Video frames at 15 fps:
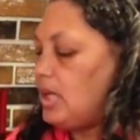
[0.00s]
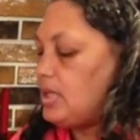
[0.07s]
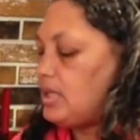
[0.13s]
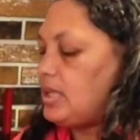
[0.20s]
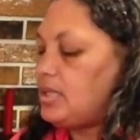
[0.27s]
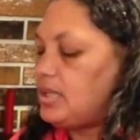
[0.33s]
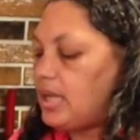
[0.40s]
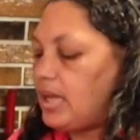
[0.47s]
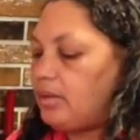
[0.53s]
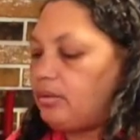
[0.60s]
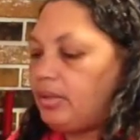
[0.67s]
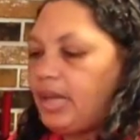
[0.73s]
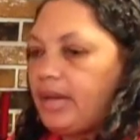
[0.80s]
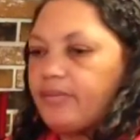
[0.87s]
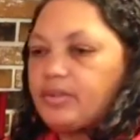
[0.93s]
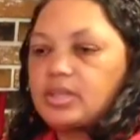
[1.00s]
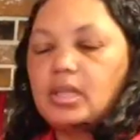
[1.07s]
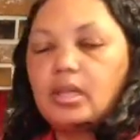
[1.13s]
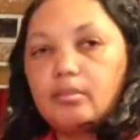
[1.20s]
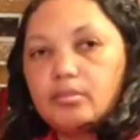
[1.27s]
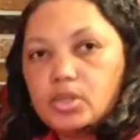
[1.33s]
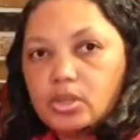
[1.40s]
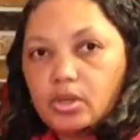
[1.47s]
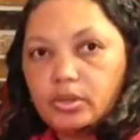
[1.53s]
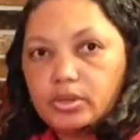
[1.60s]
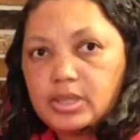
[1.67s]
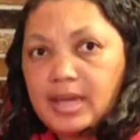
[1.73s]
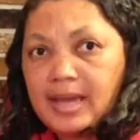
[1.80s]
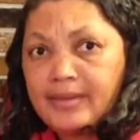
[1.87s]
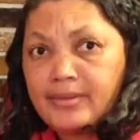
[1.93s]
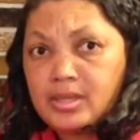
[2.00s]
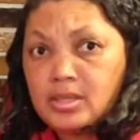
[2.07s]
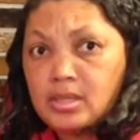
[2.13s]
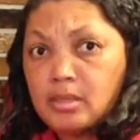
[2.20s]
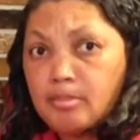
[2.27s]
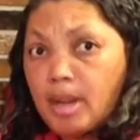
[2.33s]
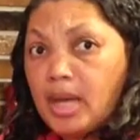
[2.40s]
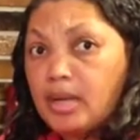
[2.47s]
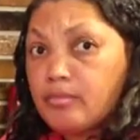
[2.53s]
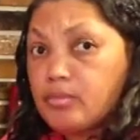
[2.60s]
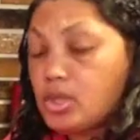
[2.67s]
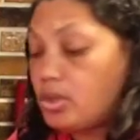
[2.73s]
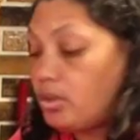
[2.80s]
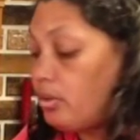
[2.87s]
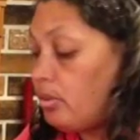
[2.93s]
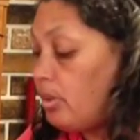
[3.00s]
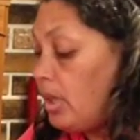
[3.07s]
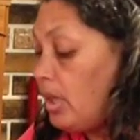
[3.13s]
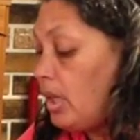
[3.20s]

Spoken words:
since I don't have a denim skirt to add this to the bottom to